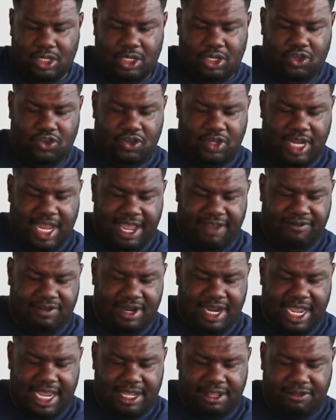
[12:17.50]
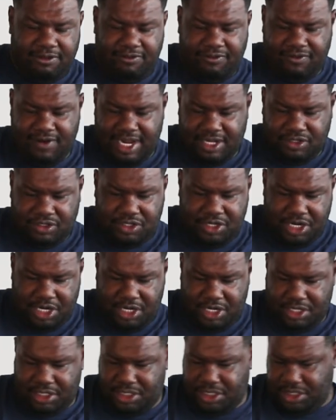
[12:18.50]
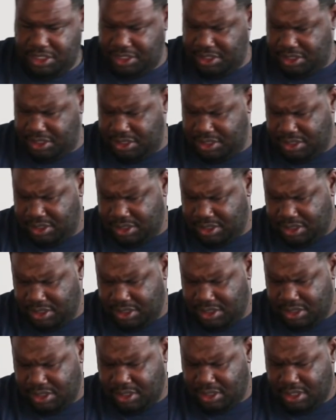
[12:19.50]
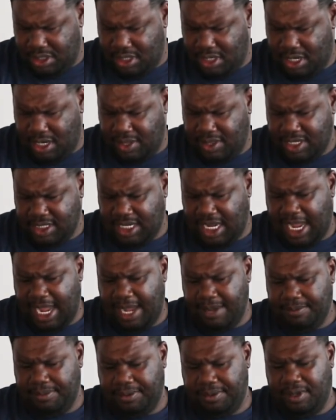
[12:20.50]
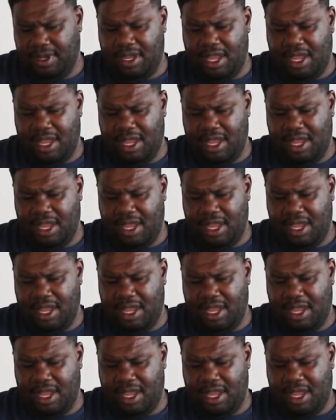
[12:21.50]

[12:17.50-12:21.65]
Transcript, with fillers: you should have nice fresh dirt on the top.